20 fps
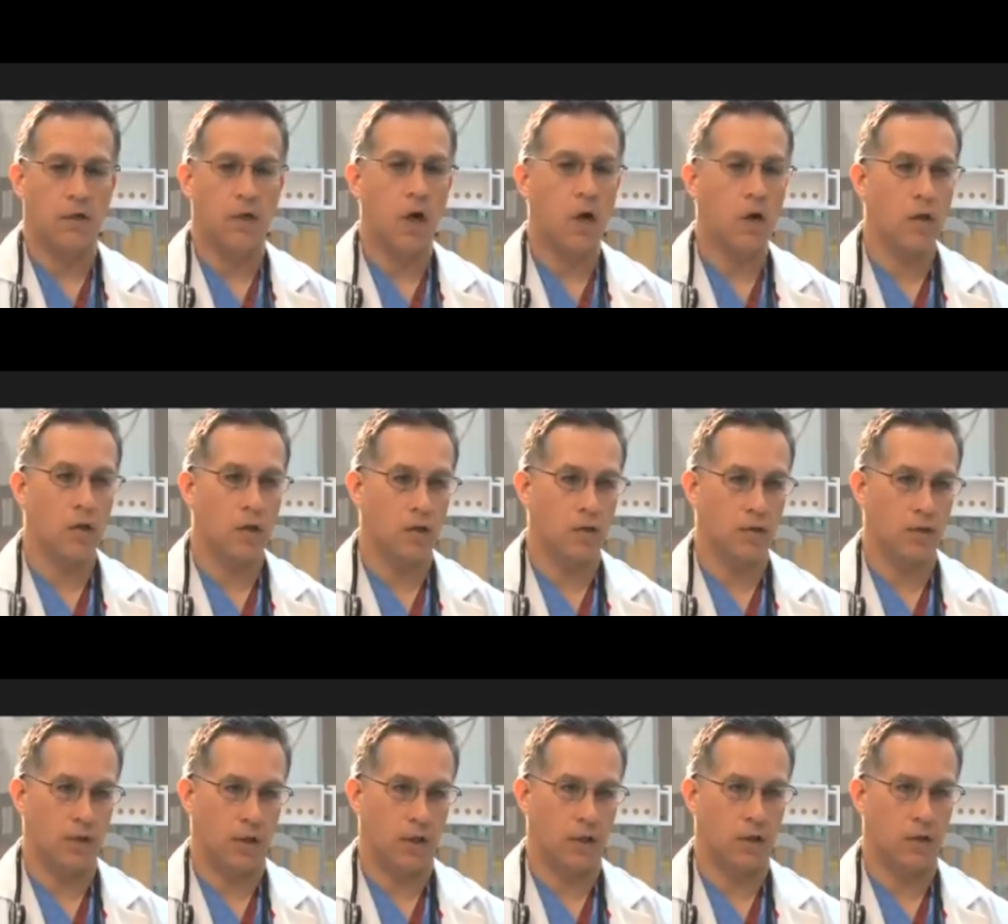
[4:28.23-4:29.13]
None of
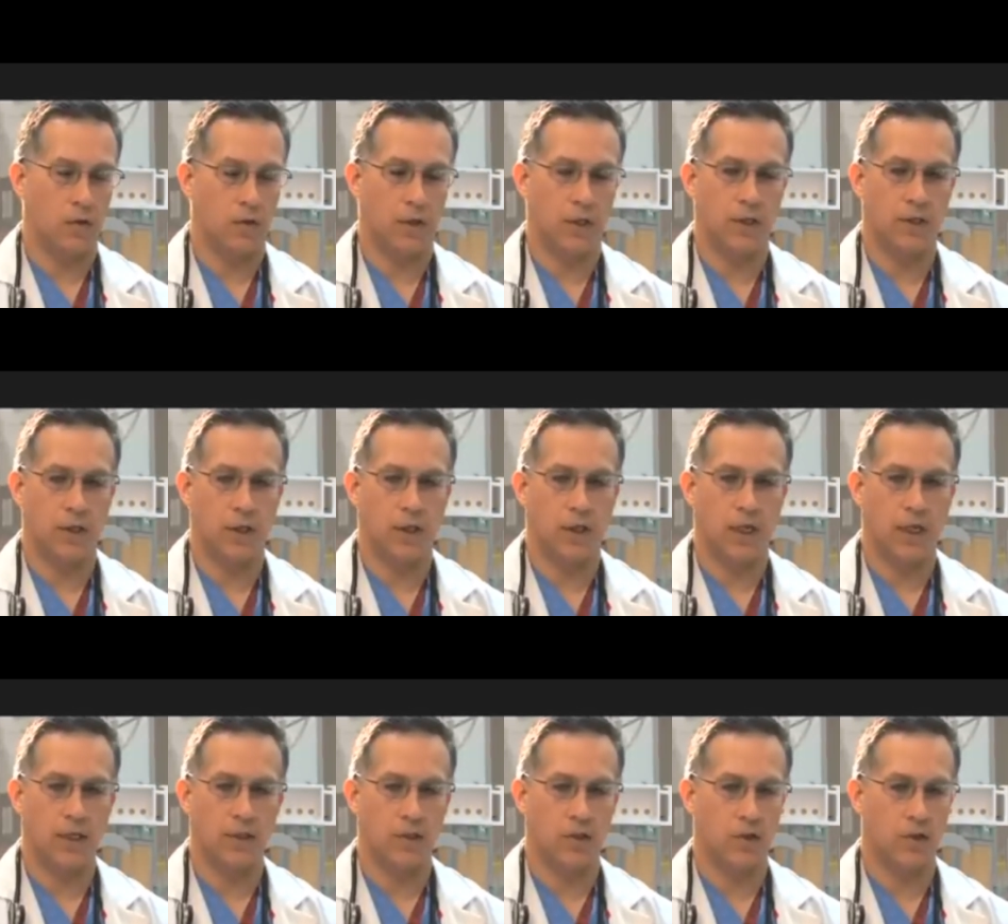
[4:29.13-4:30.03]
those injuries,
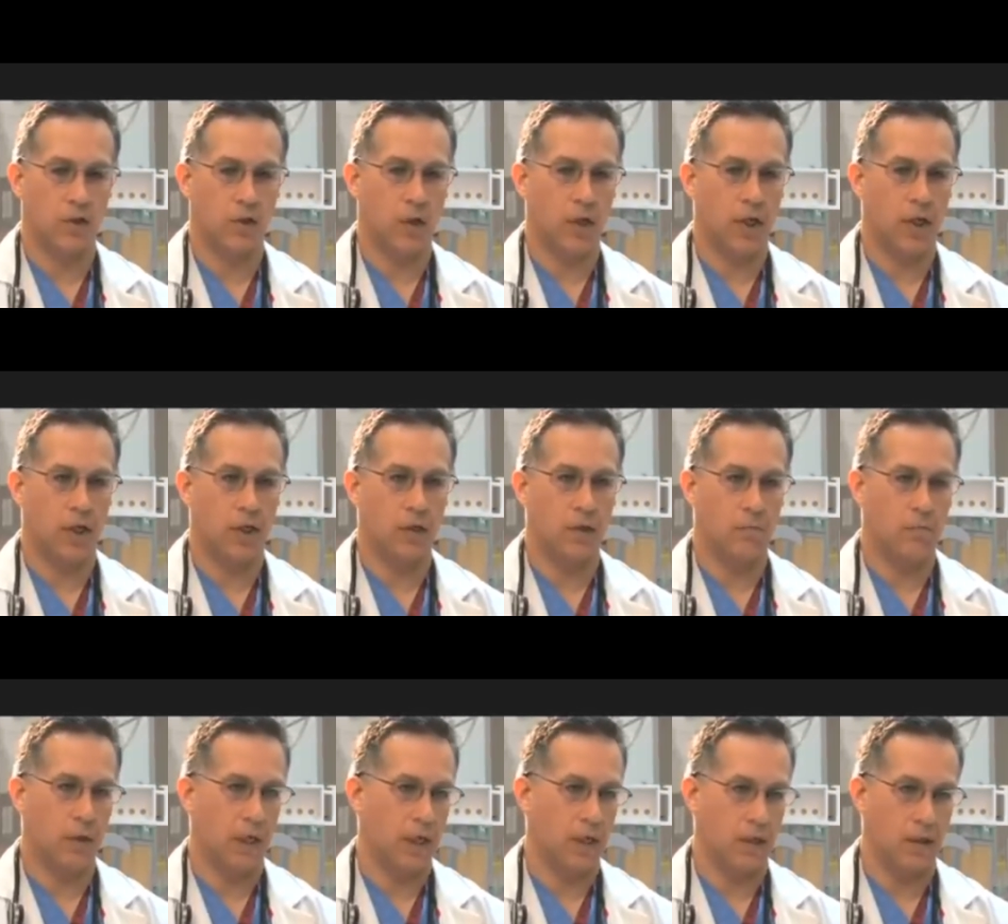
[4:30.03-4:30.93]
unless you're treated
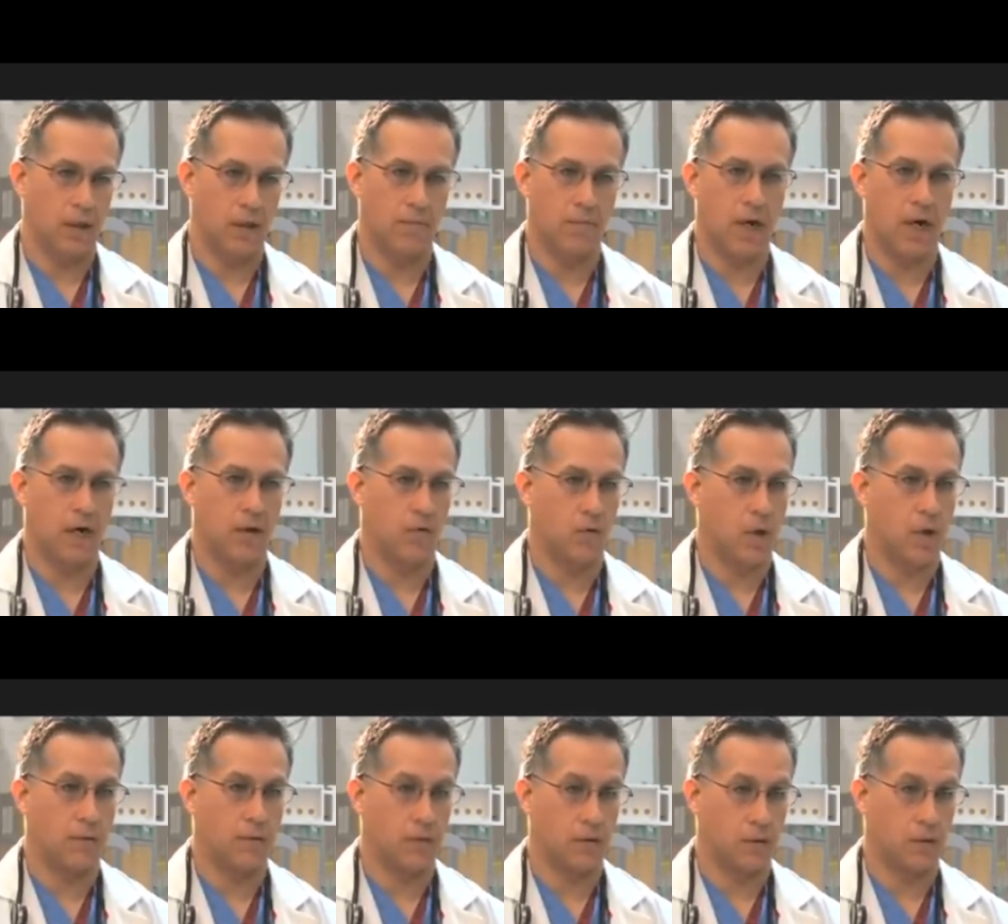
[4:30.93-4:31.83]
immediately by a
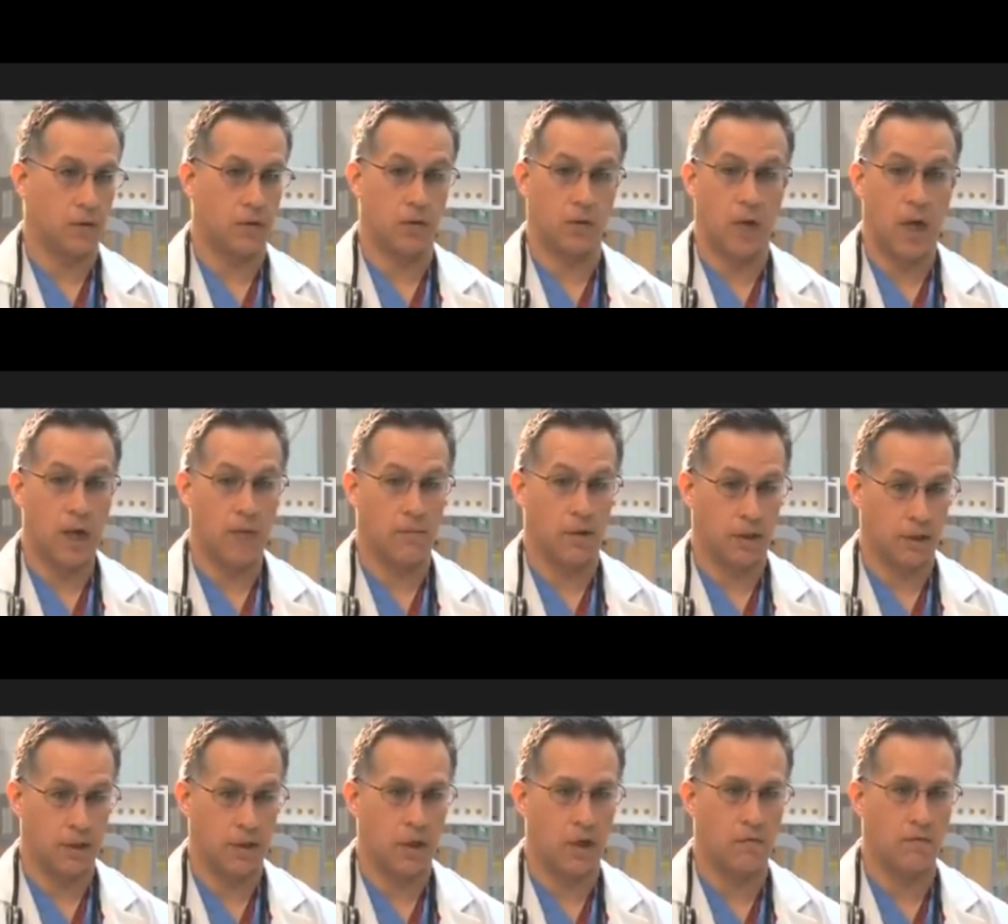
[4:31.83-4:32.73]
trauma surgeon like
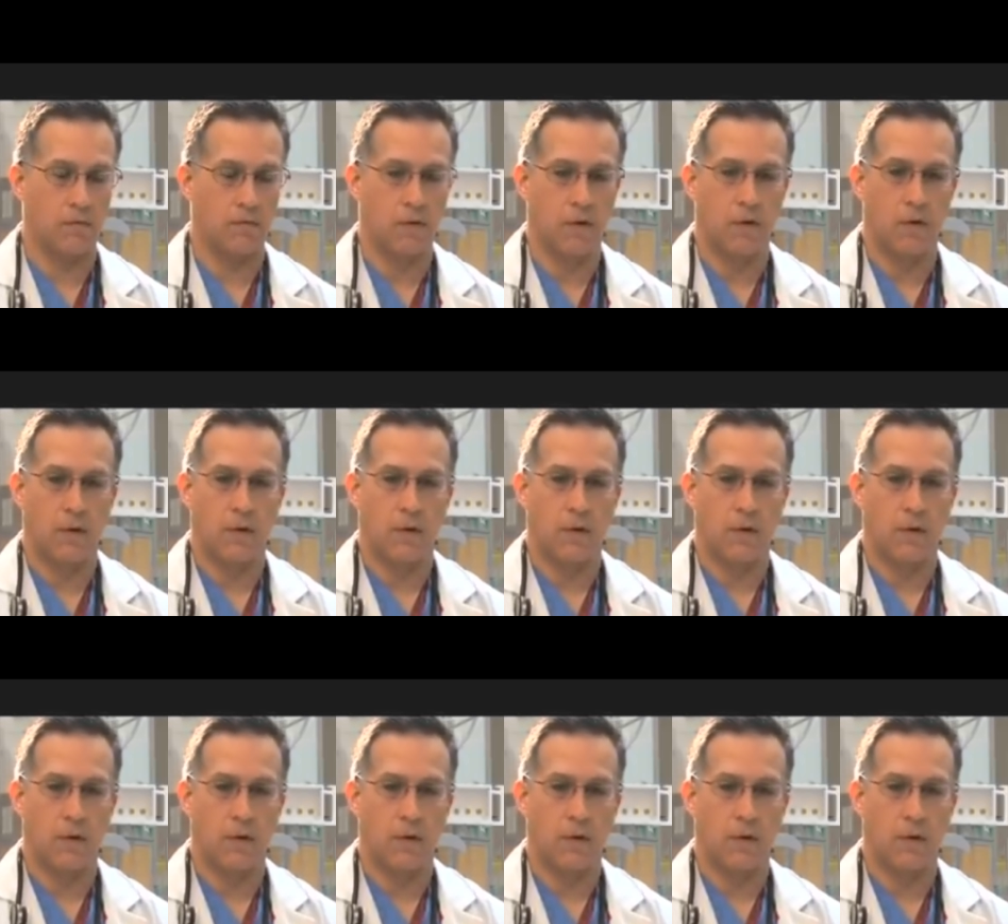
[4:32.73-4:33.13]
myself,